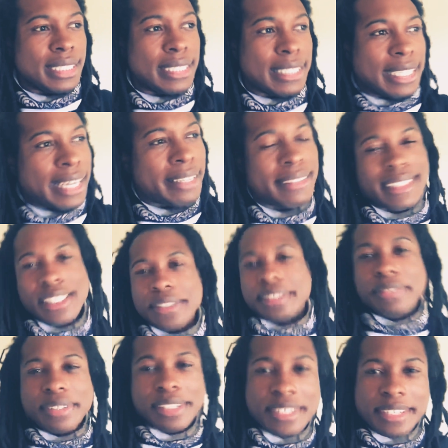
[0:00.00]
Yeah, that's what I
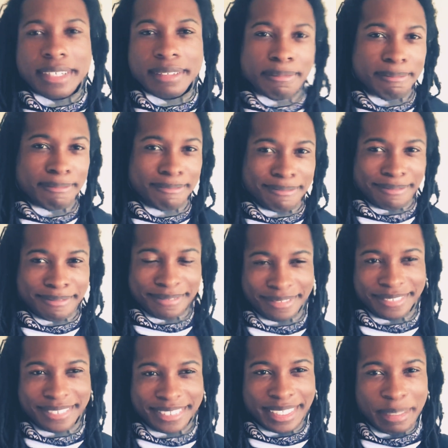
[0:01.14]
wanted to say.
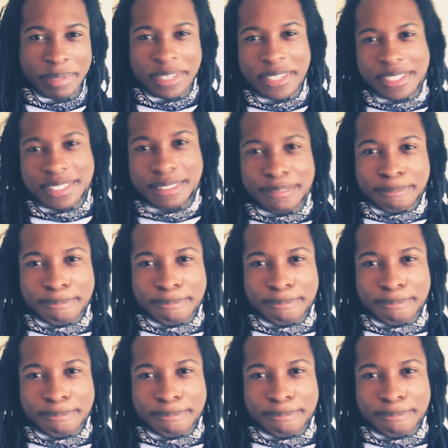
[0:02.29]
Peace.